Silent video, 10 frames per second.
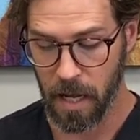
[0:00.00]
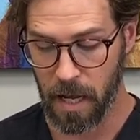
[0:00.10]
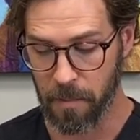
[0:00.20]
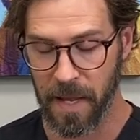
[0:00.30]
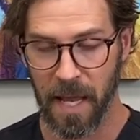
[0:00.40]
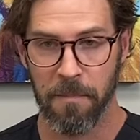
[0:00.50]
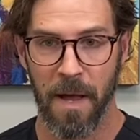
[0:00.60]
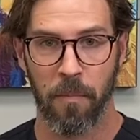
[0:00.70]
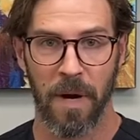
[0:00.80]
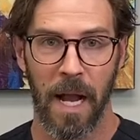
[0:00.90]
and
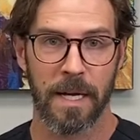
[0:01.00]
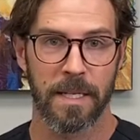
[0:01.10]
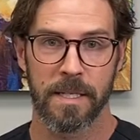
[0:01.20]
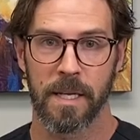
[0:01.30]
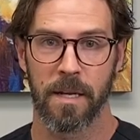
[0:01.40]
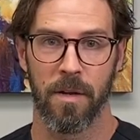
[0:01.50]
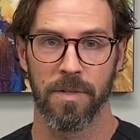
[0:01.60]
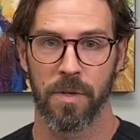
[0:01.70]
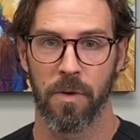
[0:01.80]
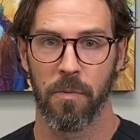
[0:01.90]
malpractice can
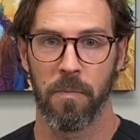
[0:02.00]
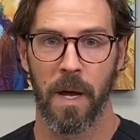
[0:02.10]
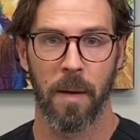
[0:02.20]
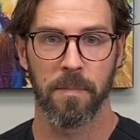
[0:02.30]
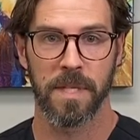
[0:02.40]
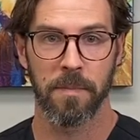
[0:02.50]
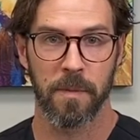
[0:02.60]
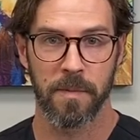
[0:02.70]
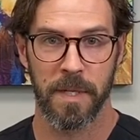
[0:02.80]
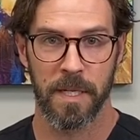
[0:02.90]
also
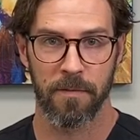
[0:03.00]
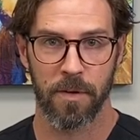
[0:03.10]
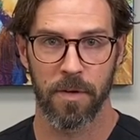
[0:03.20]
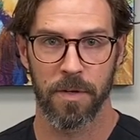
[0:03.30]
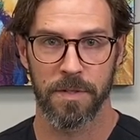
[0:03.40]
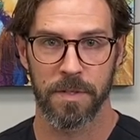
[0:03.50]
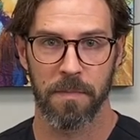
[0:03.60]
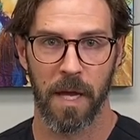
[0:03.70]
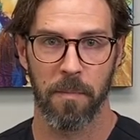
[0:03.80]
sometimes be difficult